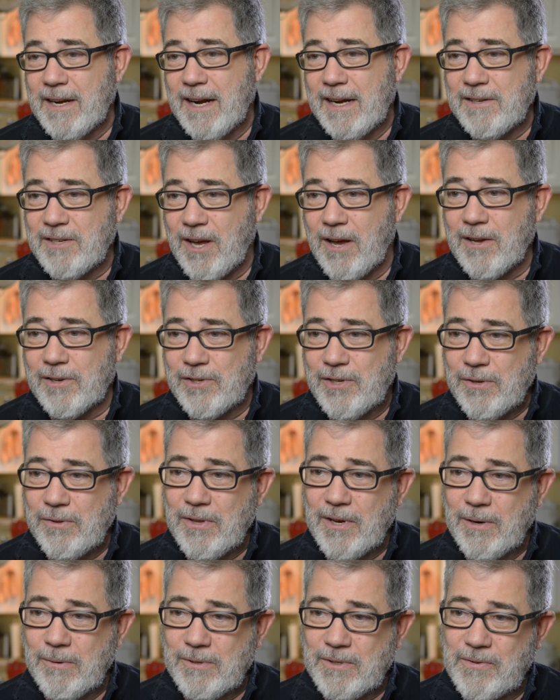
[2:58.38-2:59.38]
that I talked
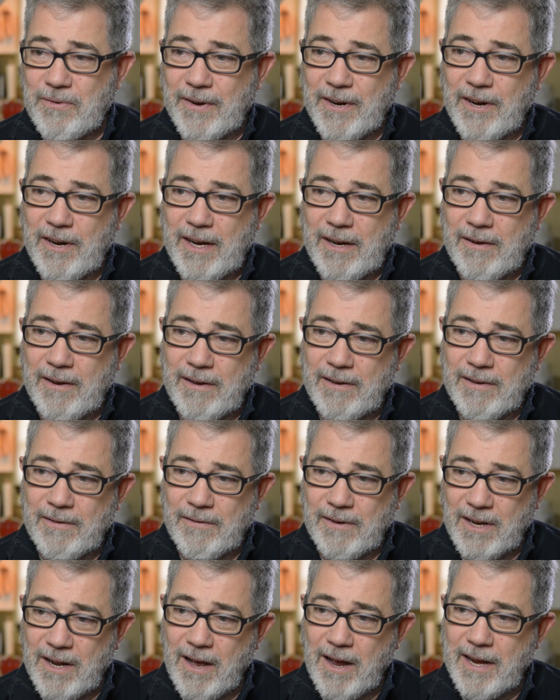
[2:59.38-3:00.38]
to there was very
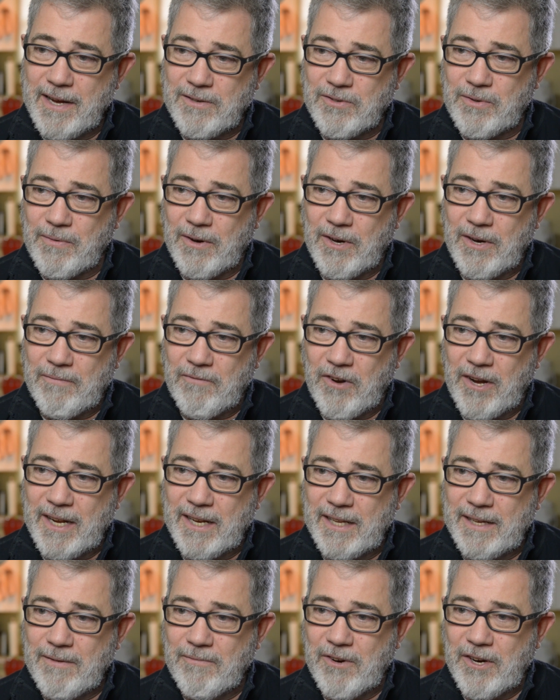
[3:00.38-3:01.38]
nice, very
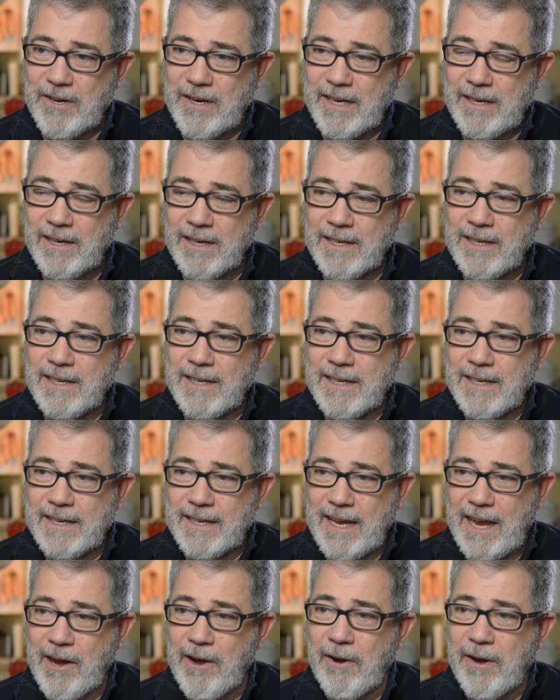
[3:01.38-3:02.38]
friendly, very
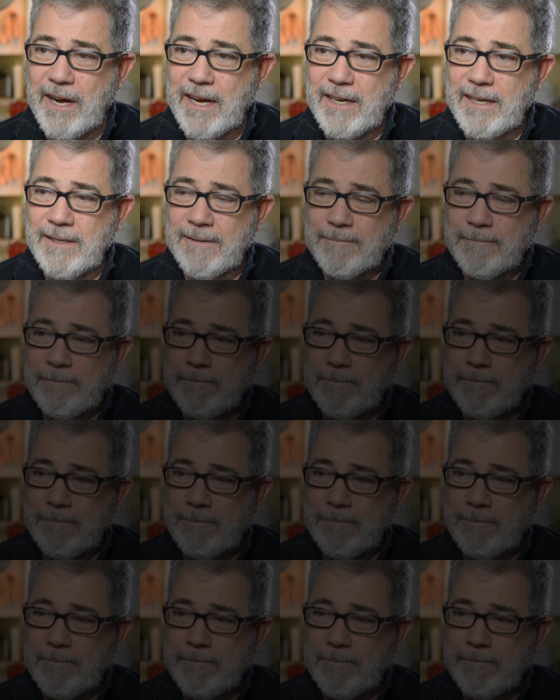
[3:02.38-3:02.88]
caring.